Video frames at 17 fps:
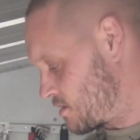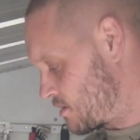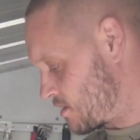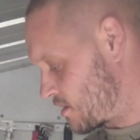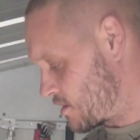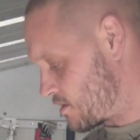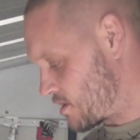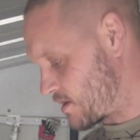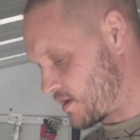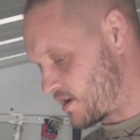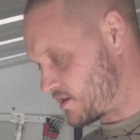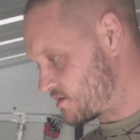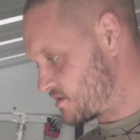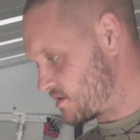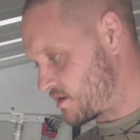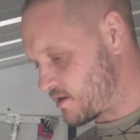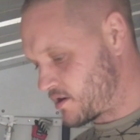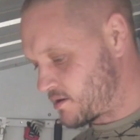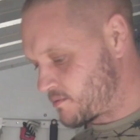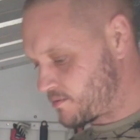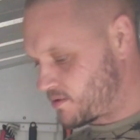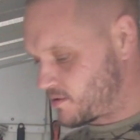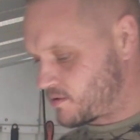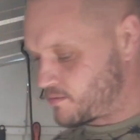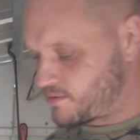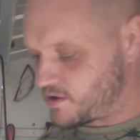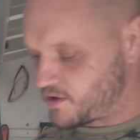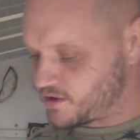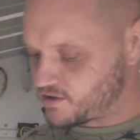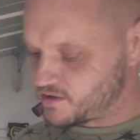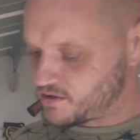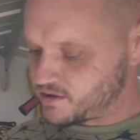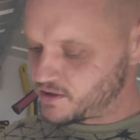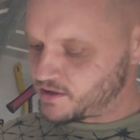I like that setup
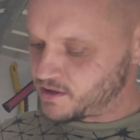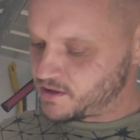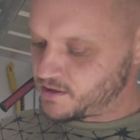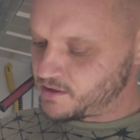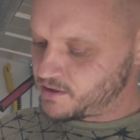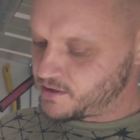personally.